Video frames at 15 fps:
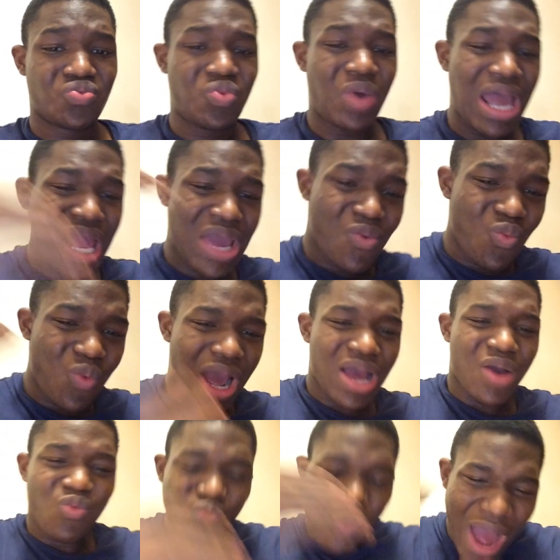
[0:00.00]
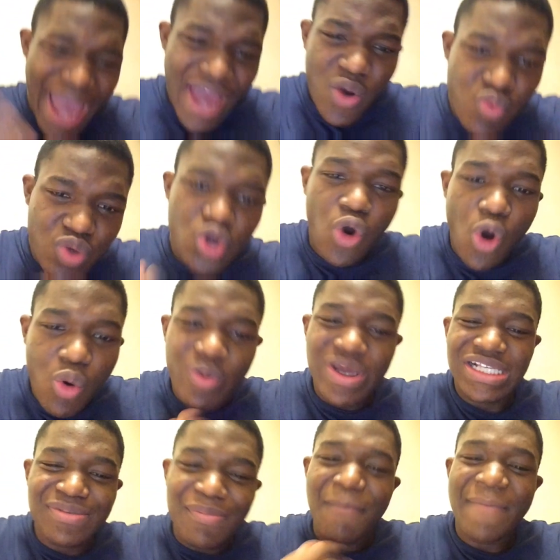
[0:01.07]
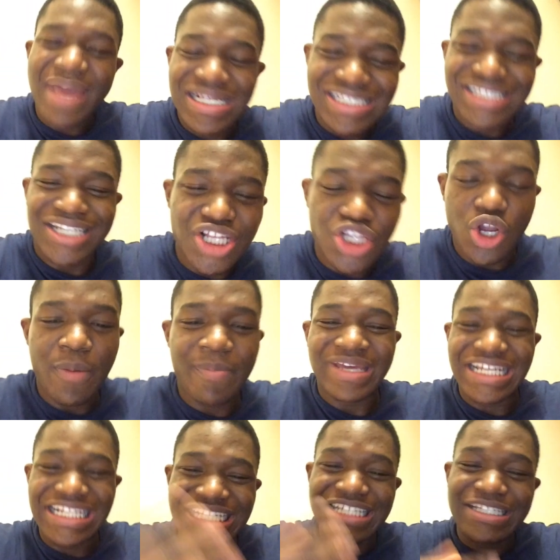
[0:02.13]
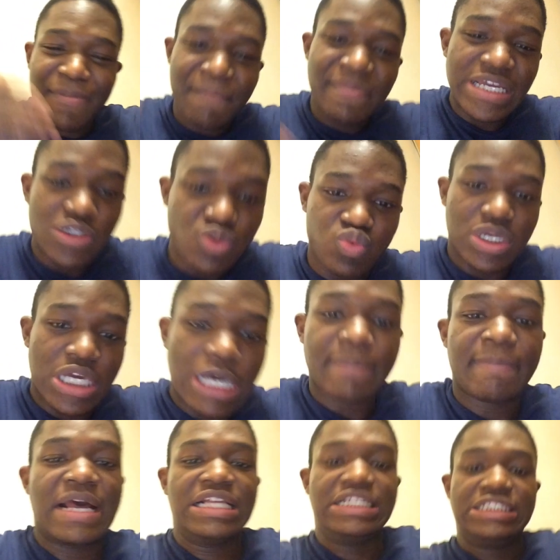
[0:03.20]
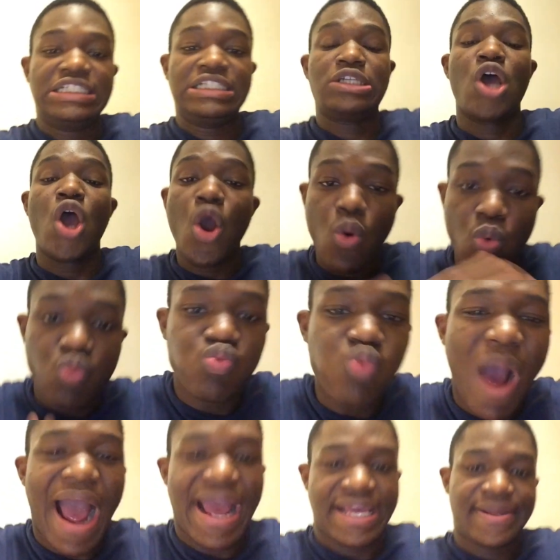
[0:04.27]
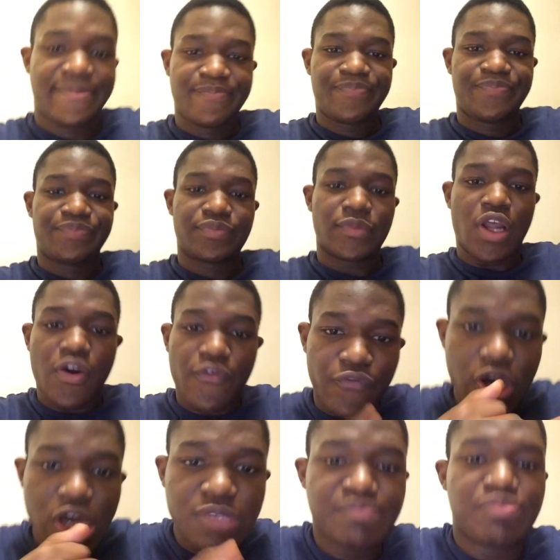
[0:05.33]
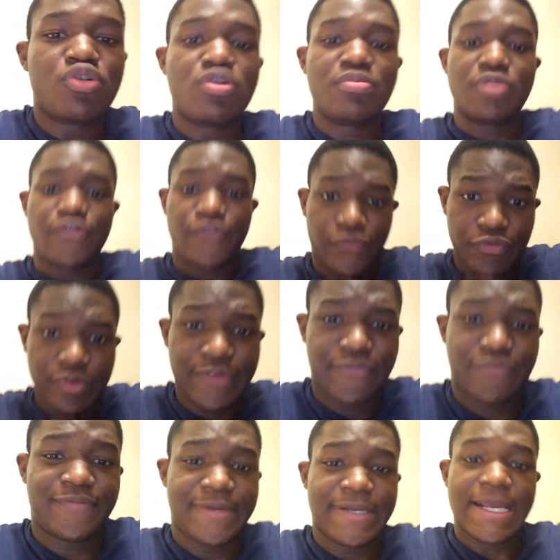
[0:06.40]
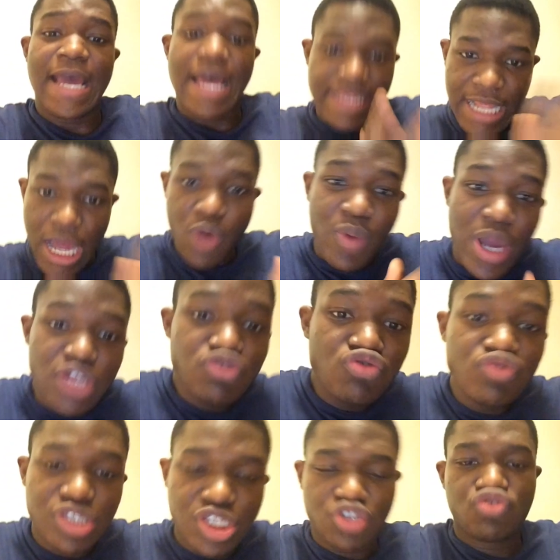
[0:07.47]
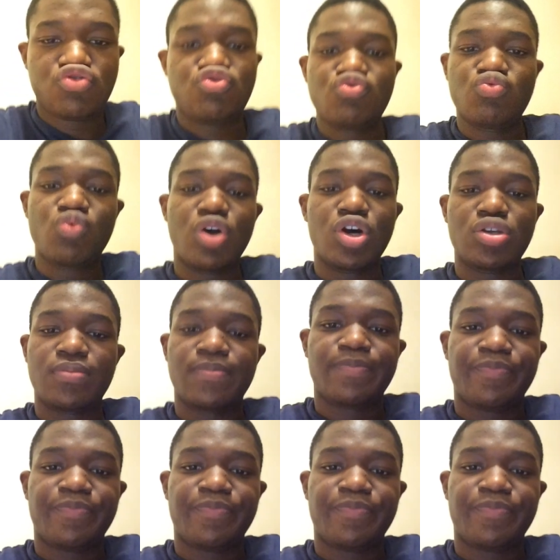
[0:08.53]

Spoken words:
Why are we always messing up in these midweek matches? Why? First Bournemouth 3-3, now we're losing 2-1.